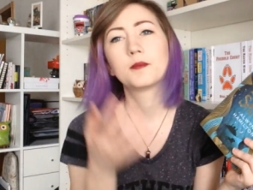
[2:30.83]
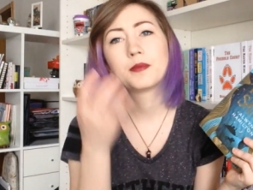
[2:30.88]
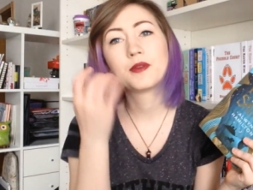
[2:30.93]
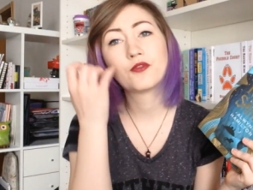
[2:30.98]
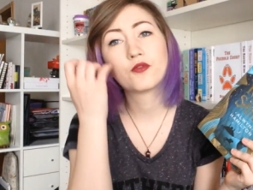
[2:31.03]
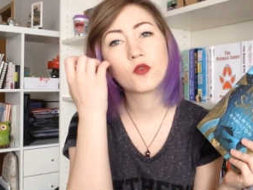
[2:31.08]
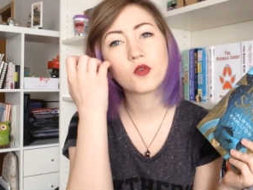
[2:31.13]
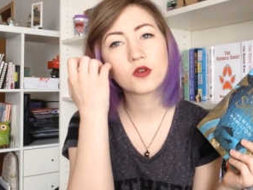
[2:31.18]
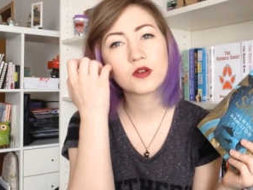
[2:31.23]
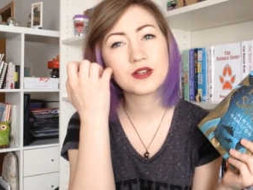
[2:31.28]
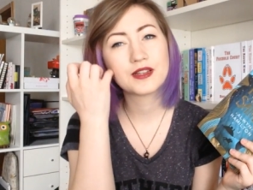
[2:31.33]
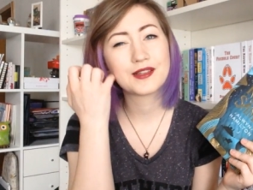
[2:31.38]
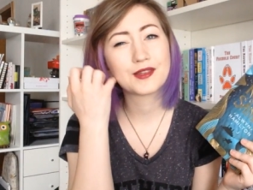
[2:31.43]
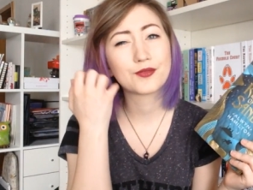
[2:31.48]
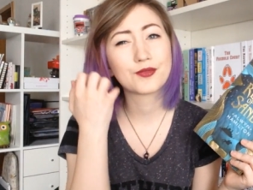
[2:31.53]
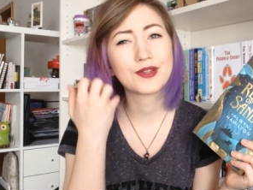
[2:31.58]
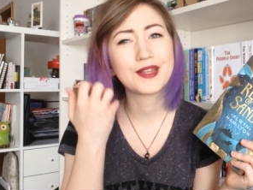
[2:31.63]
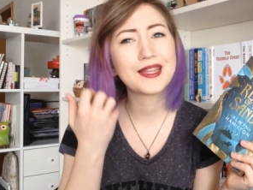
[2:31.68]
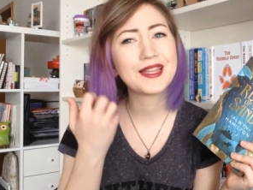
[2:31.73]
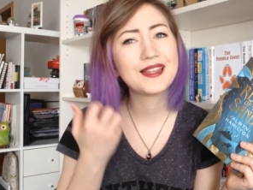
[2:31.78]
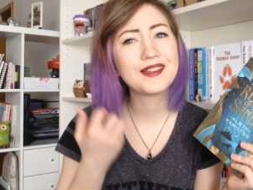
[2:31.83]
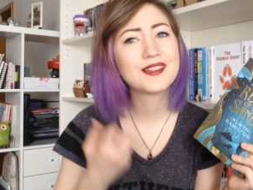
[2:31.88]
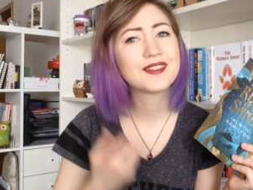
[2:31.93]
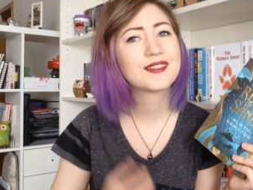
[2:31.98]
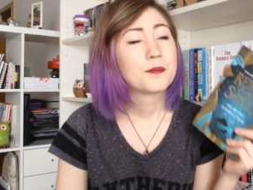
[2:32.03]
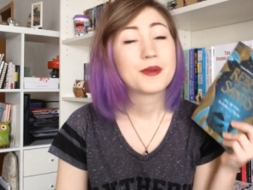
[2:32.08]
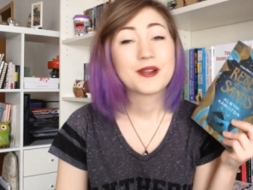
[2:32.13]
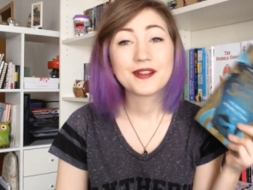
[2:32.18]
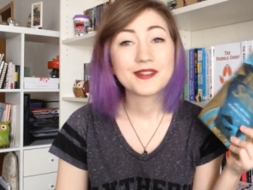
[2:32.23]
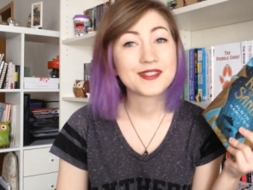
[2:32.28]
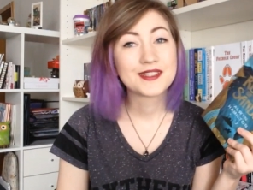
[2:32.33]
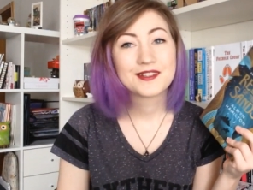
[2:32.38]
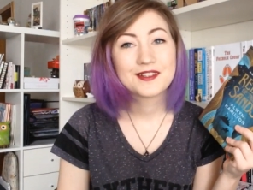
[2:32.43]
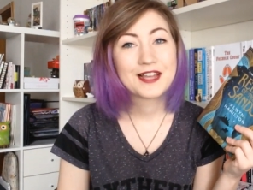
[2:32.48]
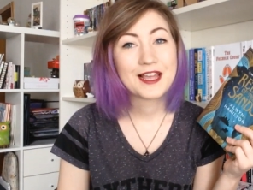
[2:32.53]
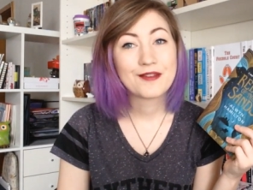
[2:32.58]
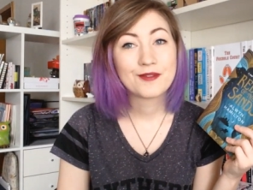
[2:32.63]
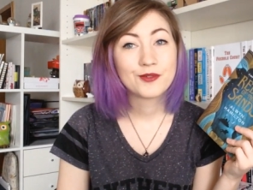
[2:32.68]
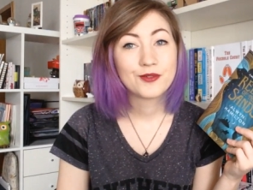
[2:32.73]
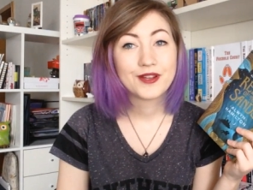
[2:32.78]
before its release, but I
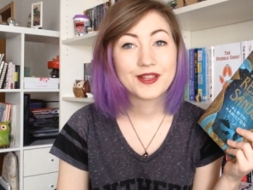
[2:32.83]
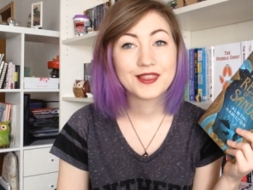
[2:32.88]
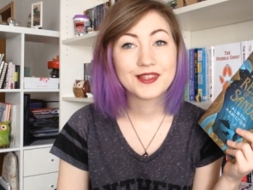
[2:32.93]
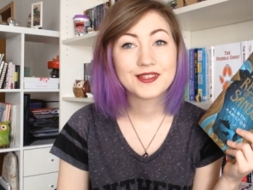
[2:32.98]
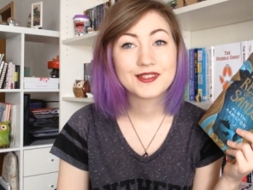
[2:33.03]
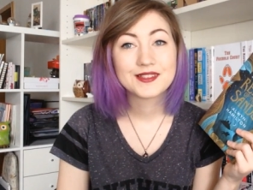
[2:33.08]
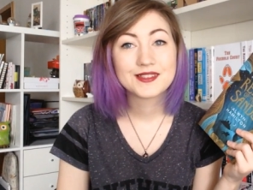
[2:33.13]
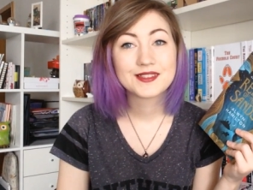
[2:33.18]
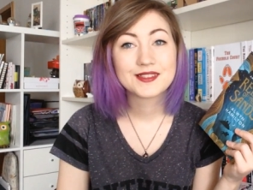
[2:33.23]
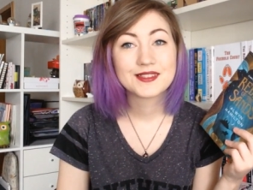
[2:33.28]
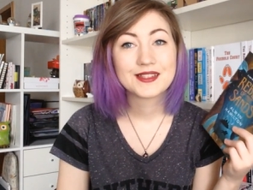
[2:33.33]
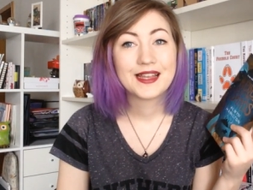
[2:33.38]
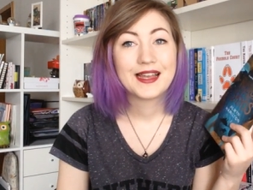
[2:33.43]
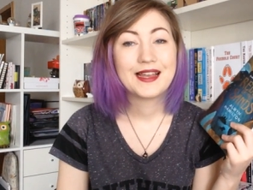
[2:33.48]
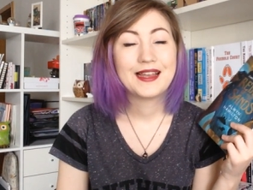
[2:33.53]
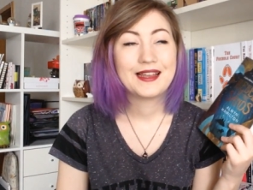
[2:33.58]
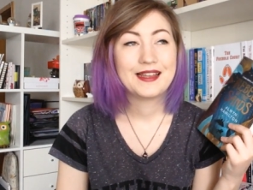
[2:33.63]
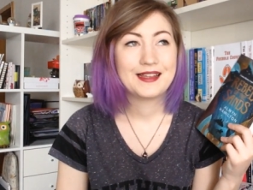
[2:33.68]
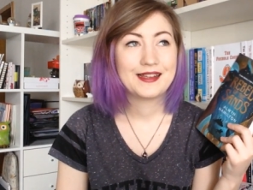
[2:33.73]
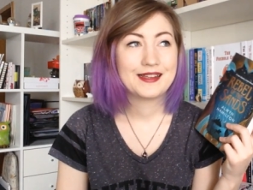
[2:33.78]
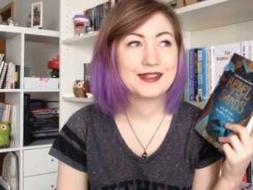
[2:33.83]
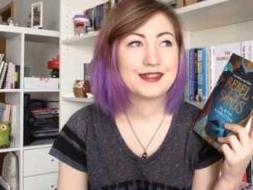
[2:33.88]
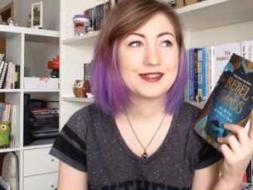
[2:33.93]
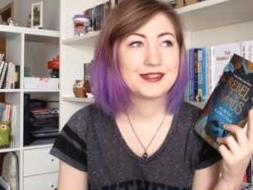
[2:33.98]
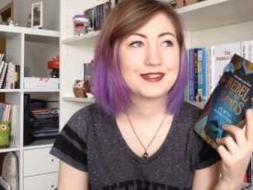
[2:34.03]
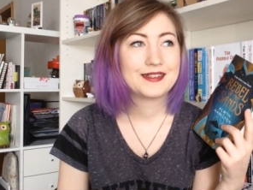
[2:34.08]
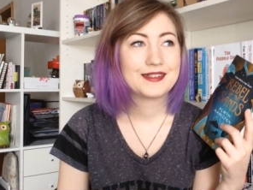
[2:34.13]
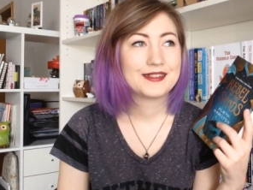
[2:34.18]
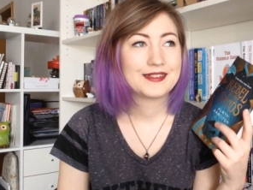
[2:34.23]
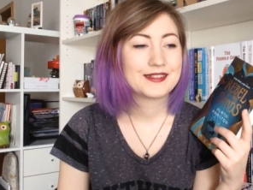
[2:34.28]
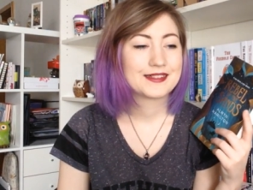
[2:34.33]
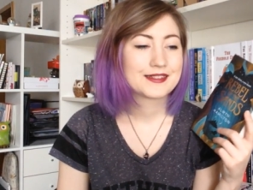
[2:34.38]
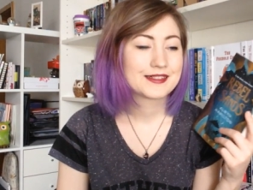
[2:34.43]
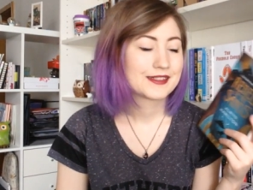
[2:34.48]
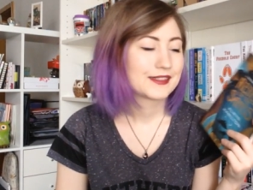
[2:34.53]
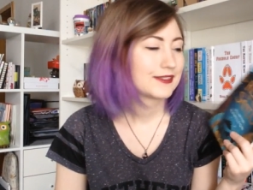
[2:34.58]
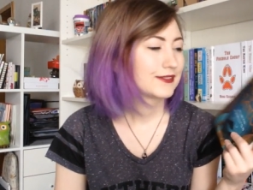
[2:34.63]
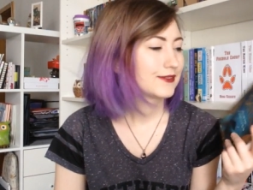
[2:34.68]
still haven't read this, and